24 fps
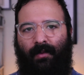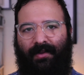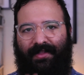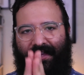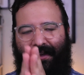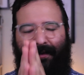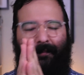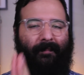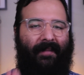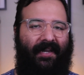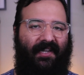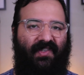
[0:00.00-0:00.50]

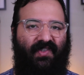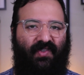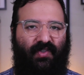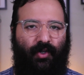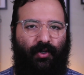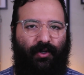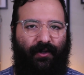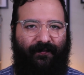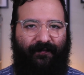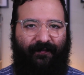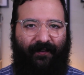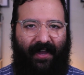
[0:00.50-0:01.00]
without my
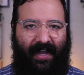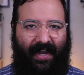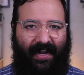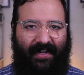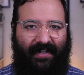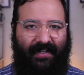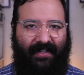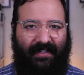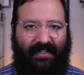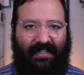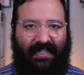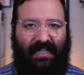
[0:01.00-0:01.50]

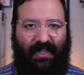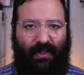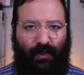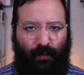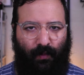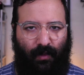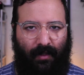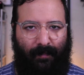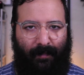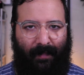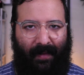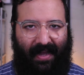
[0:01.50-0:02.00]
certified
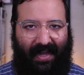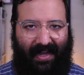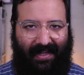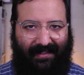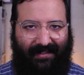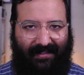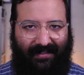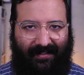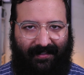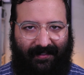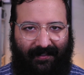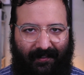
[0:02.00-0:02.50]
T3
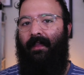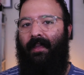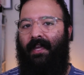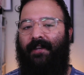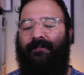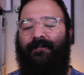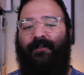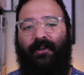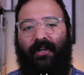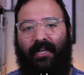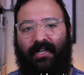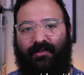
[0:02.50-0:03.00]
bots. And
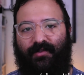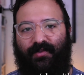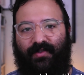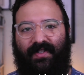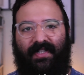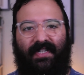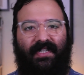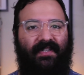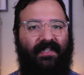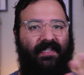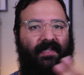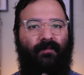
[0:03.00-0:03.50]
if you're
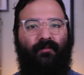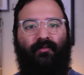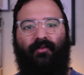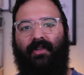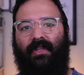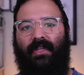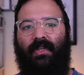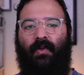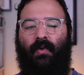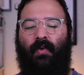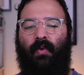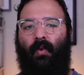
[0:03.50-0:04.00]
interested in some
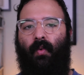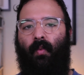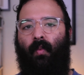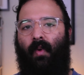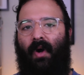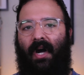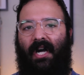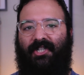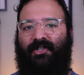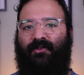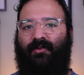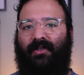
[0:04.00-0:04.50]
really cool
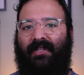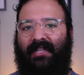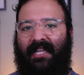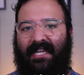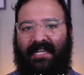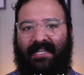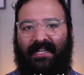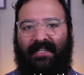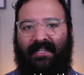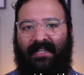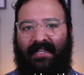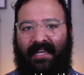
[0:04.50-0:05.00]

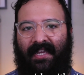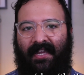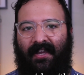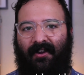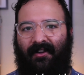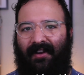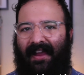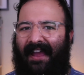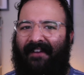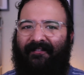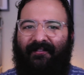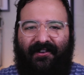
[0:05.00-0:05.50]
watch-related
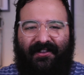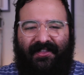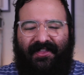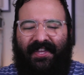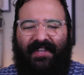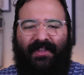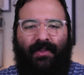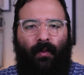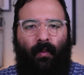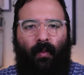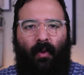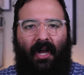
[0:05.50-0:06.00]
gear,
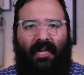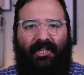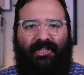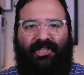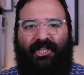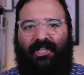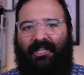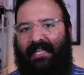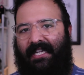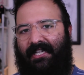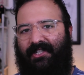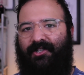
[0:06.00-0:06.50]
everything the
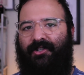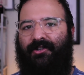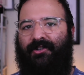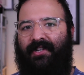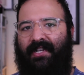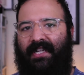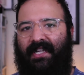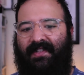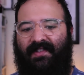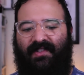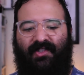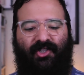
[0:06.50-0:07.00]
watch collector
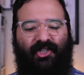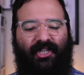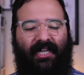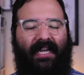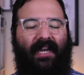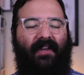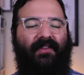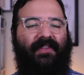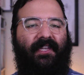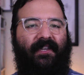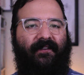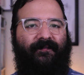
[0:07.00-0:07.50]
needs,
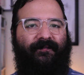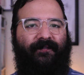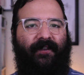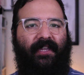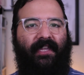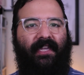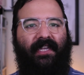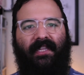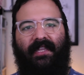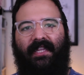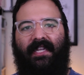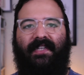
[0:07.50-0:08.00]
check out the
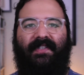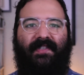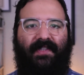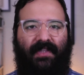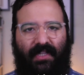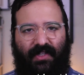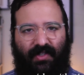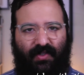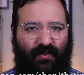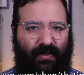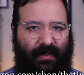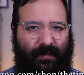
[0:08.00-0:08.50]
affiliate links in
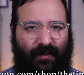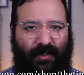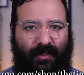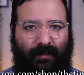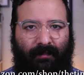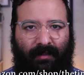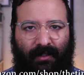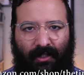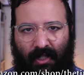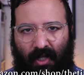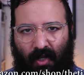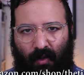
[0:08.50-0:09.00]
the
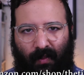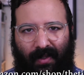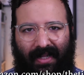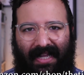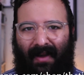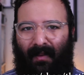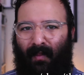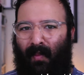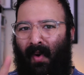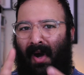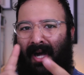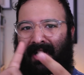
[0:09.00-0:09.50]
description below. We
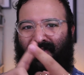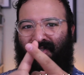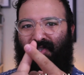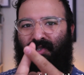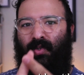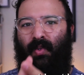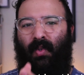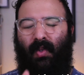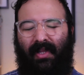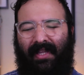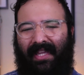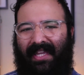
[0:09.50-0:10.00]
got watch
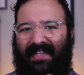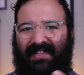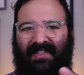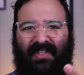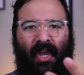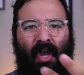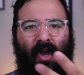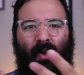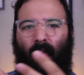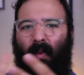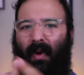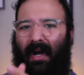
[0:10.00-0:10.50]

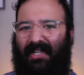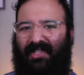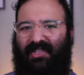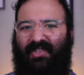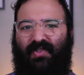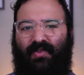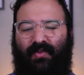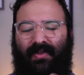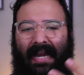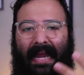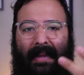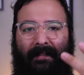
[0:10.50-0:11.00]
toolkits, watch
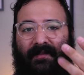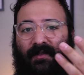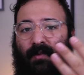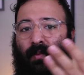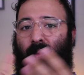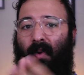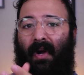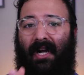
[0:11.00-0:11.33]
straps,